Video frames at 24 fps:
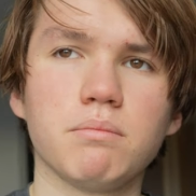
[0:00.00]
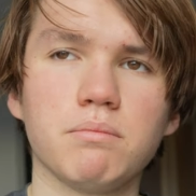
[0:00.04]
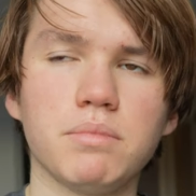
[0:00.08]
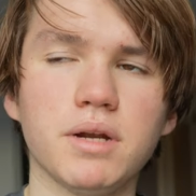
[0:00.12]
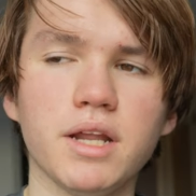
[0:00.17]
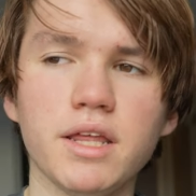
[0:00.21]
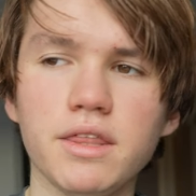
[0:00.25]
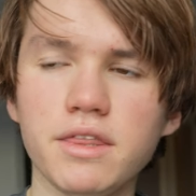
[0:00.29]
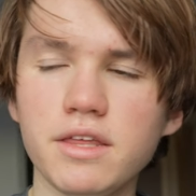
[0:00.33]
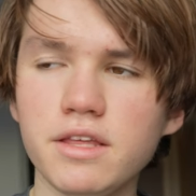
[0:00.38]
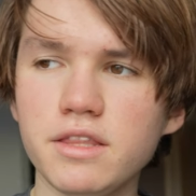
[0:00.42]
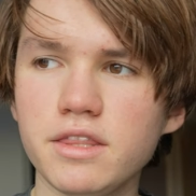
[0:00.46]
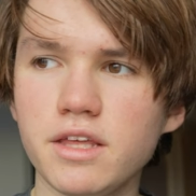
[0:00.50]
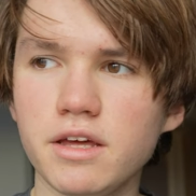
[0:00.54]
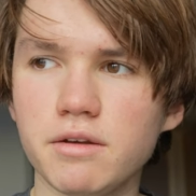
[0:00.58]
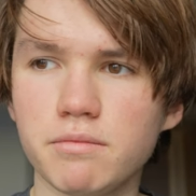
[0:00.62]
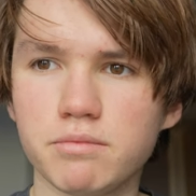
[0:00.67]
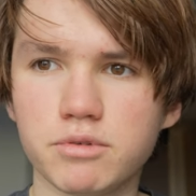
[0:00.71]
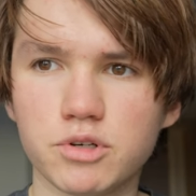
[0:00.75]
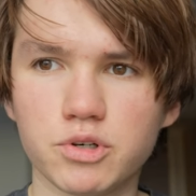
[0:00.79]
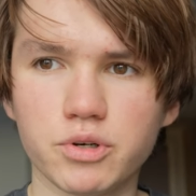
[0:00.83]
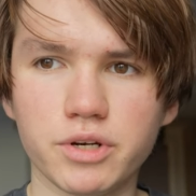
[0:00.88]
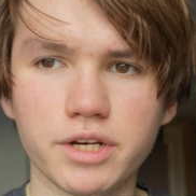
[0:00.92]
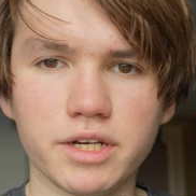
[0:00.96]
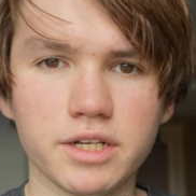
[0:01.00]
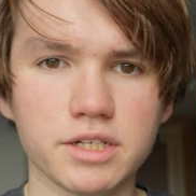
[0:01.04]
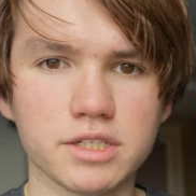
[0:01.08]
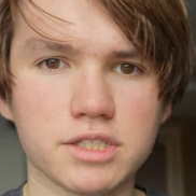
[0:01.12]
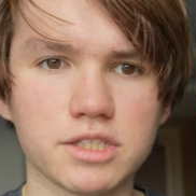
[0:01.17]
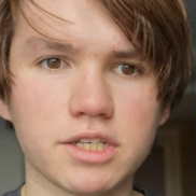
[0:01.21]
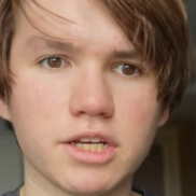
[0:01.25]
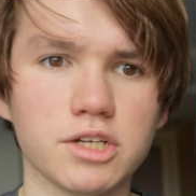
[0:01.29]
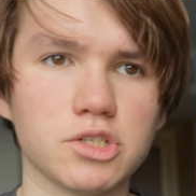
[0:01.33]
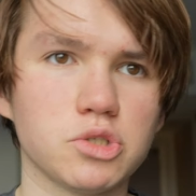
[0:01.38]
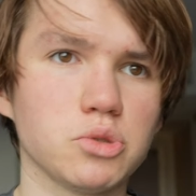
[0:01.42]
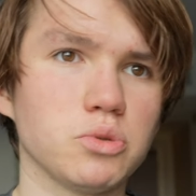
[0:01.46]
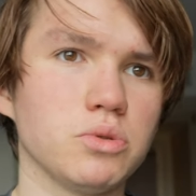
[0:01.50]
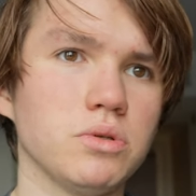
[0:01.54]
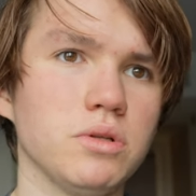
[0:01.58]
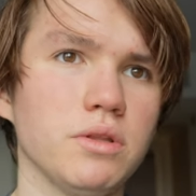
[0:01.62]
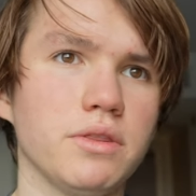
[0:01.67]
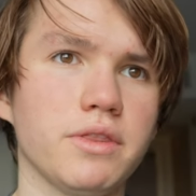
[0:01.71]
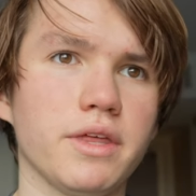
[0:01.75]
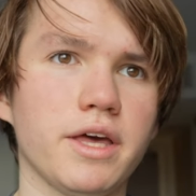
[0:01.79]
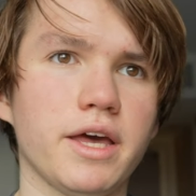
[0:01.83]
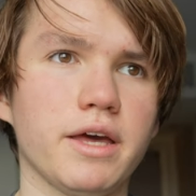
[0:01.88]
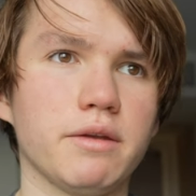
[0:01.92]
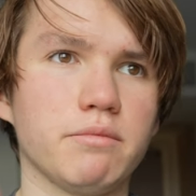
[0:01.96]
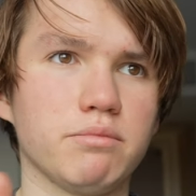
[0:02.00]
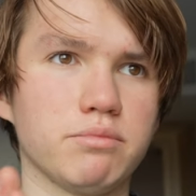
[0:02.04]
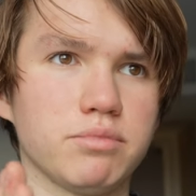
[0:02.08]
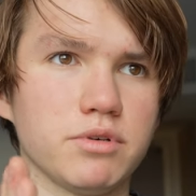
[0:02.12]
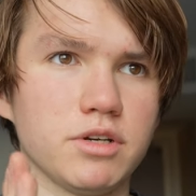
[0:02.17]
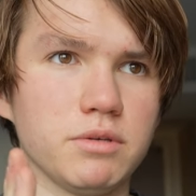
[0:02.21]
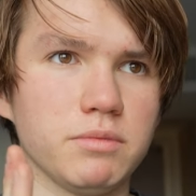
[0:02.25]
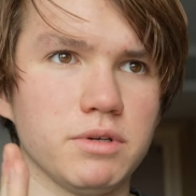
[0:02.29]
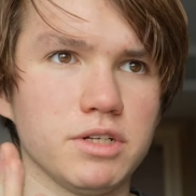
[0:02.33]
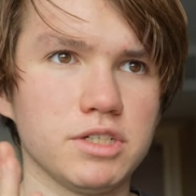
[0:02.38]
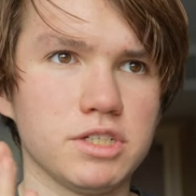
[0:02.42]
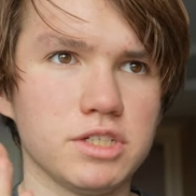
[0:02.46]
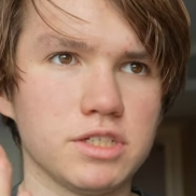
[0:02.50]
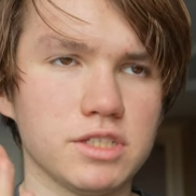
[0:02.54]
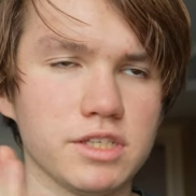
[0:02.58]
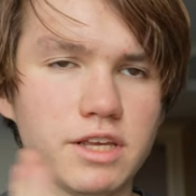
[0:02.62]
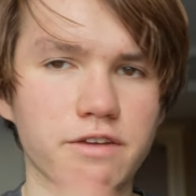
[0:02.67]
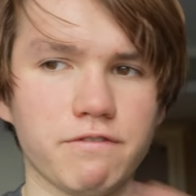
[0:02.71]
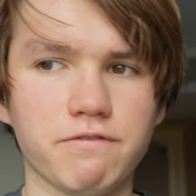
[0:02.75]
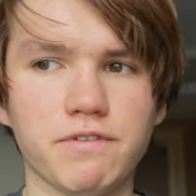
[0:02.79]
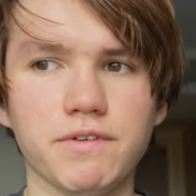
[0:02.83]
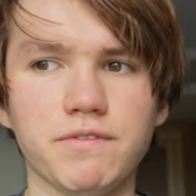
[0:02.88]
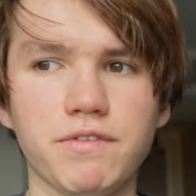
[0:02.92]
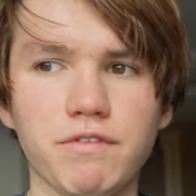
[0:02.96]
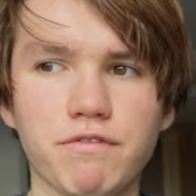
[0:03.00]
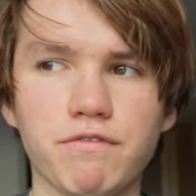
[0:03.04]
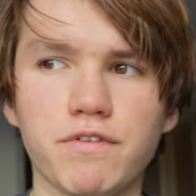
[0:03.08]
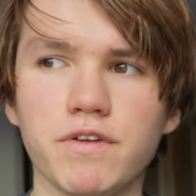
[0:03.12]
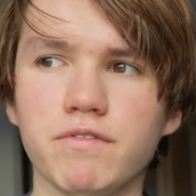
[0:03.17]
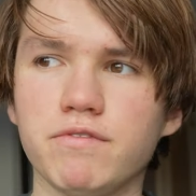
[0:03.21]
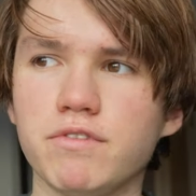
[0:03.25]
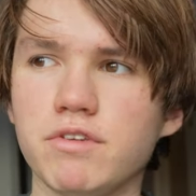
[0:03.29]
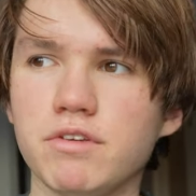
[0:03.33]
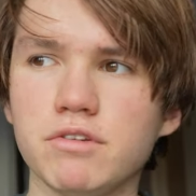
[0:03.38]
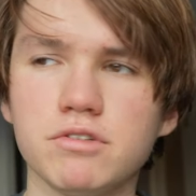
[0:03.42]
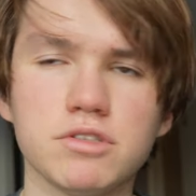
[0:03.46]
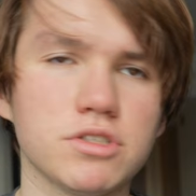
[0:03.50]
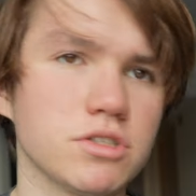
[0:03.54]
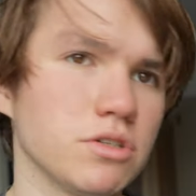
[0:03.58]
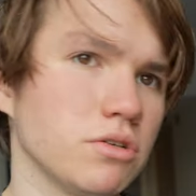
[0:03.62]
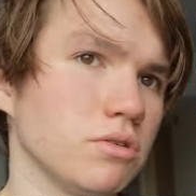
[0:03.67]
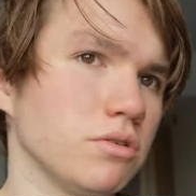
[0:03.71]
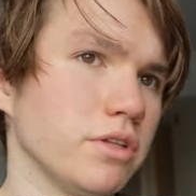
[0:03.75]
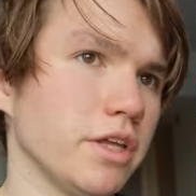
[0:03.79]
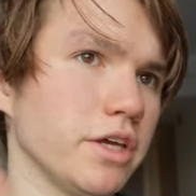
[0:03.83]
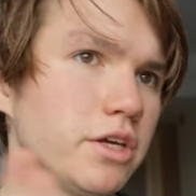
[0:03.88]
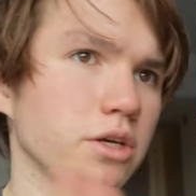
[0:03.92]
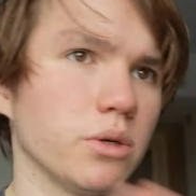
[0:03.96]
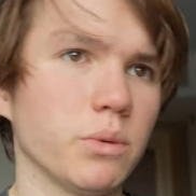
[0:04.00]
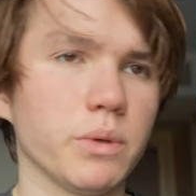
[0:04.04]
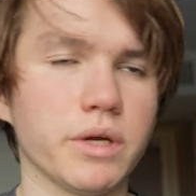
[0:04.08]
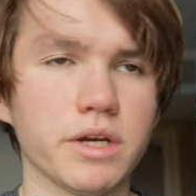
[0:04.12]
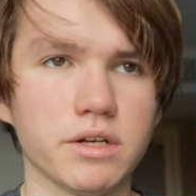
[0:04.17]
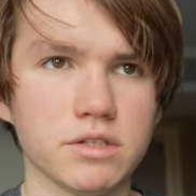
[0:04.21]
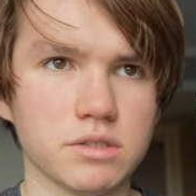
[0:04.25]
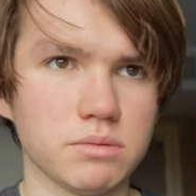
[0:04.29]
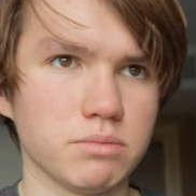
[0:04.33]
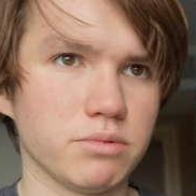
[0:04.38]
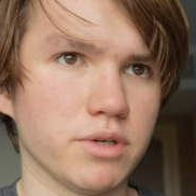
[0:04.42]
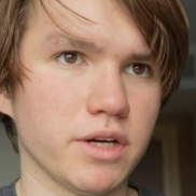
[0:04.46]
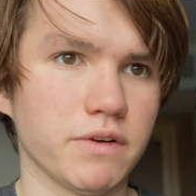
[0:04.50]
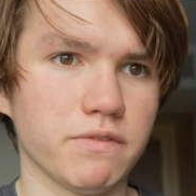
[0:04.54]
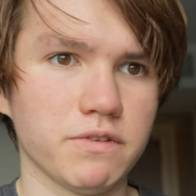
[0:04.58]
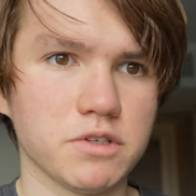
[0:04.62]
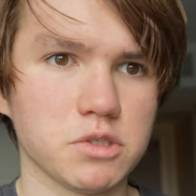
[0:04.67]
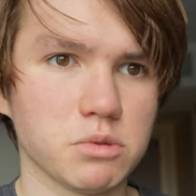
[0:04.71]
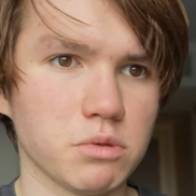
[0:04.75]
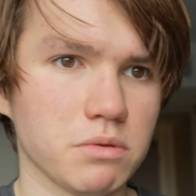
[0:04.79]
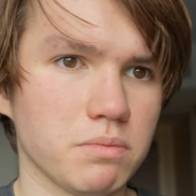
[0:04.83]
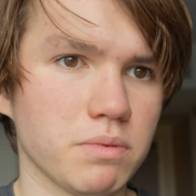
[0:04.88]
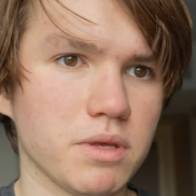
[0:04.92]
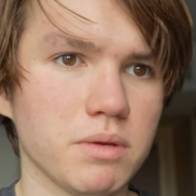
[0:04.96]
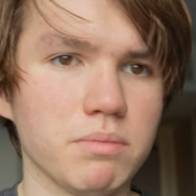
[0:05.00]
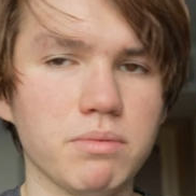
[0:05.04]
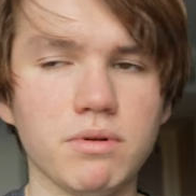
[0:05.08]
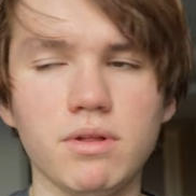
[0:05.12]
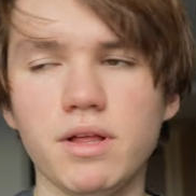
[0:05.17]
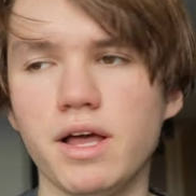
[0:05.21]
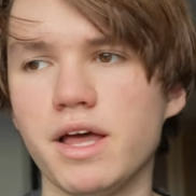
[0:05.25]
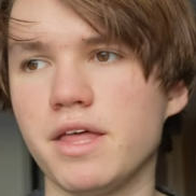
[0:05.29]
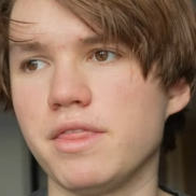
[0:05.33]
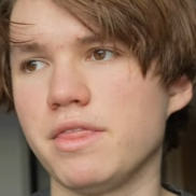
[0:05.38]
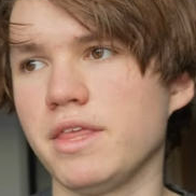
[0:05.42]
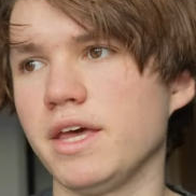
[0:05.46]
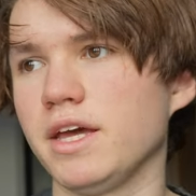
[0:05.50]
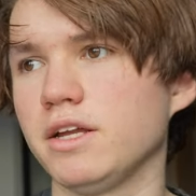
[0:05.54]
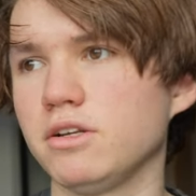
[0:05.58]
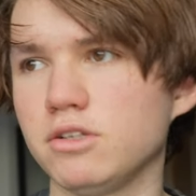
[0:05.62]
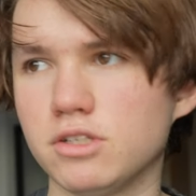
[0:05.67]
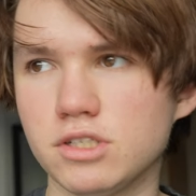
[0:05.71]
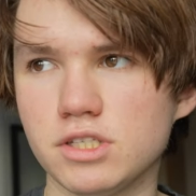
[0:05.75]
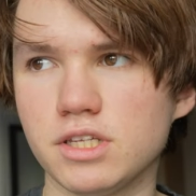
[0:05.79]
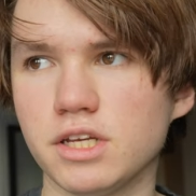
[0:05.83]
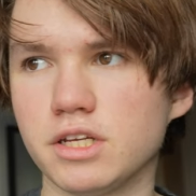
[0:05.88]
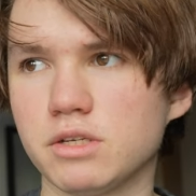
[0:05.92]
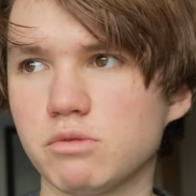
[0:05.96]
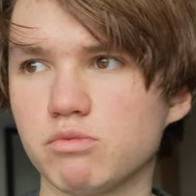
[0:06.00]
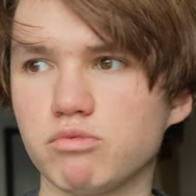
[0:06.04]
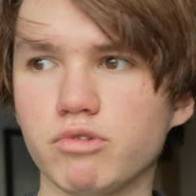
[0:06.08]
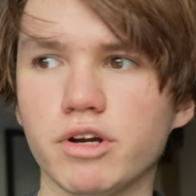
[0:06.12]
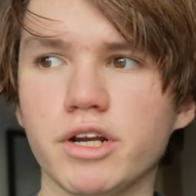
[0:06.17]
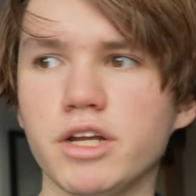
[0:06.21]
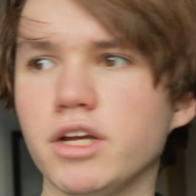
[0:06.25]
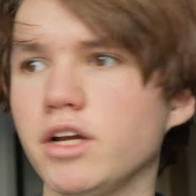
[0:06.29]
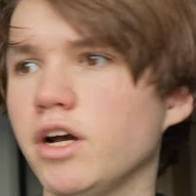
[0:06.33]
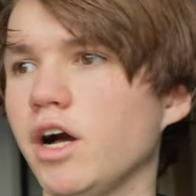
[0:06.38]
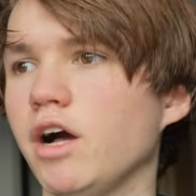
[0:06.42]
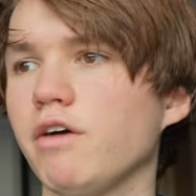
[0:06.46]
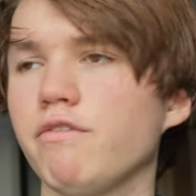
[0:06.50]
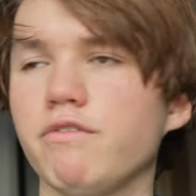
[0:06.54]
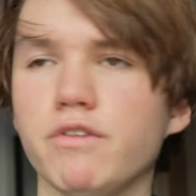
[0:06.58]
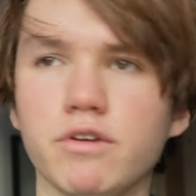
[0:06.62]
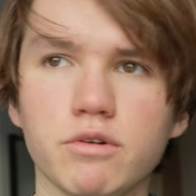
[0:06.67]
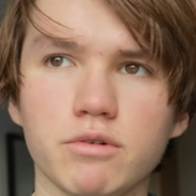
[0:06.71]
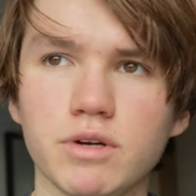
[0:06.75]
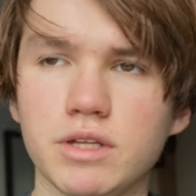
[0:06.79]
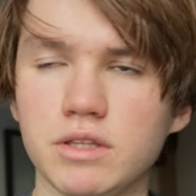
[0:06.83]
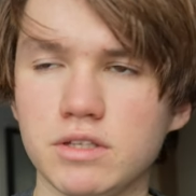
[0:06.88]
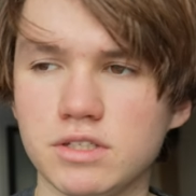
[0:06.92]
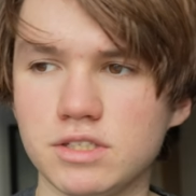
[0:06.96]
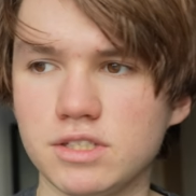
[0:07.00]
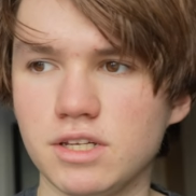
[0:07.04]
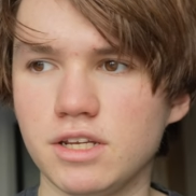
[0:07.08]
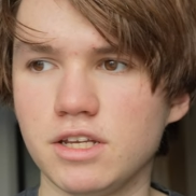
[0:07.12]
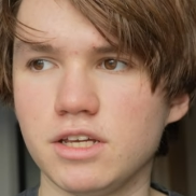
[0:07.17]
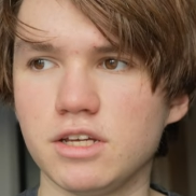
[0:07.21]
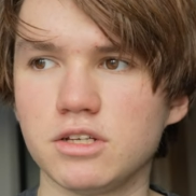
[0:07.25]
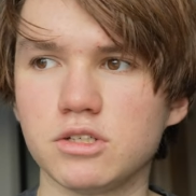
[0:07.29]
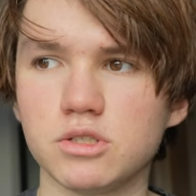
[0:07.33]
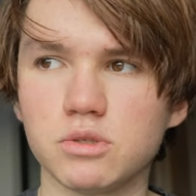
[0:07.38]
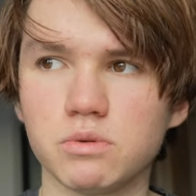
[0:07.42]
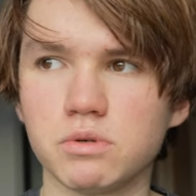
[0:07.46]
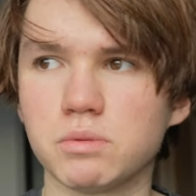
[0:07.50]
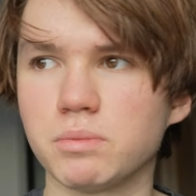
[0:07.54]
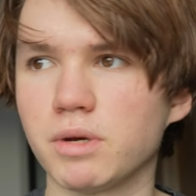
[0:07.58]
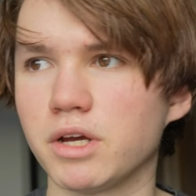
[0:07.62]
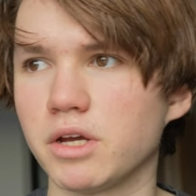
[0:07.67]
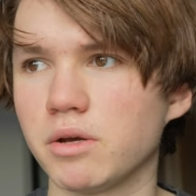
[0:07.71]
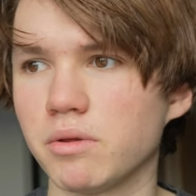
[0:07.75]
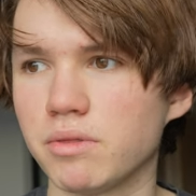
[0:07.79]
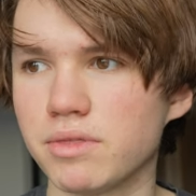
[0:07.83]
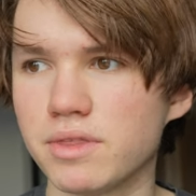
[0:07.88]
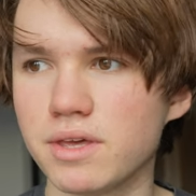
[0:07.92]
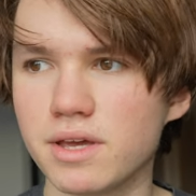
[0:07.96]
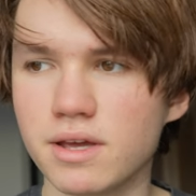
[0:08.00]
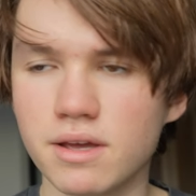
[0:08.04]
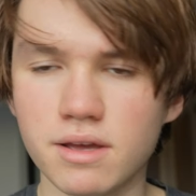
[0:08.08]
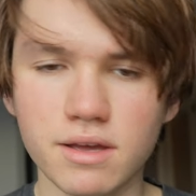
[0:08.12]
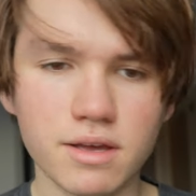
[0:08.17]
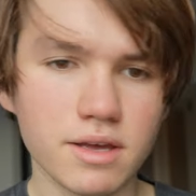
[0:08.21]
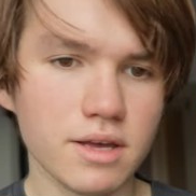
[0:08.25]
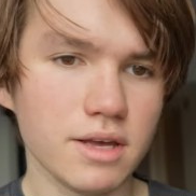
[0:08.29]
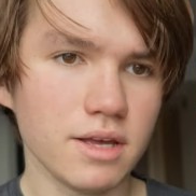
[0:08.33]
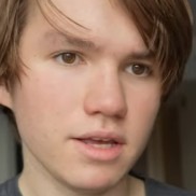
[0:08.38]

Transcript: But I think that creating a schedule that pretty much is like 50-50, so like going out to breakfast with people and then just like running off around the city and doing my own thing